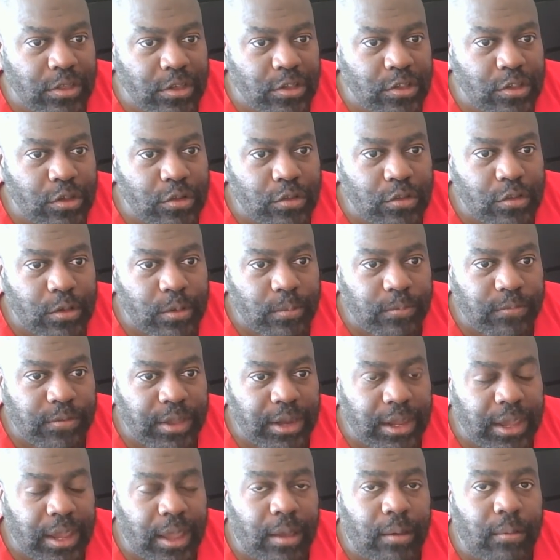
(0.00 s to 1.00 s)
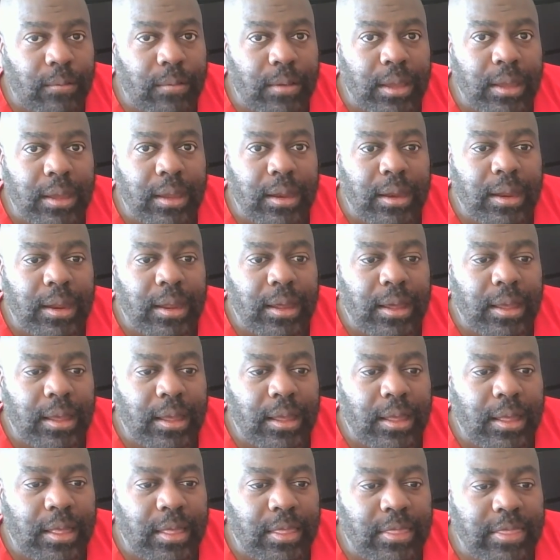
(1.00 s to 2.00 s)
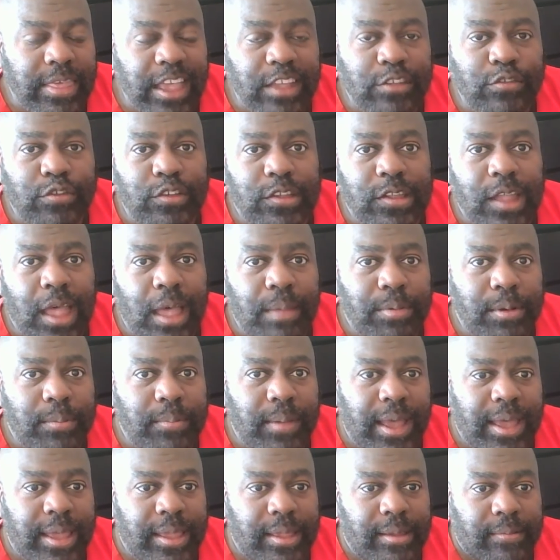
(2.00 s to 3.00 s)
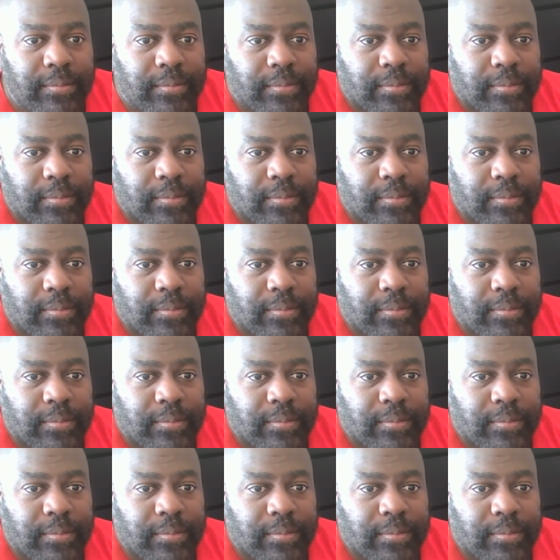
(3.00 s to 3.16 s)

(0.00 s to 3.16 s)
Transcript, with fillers: this YouTube video. Thanks for stopping by.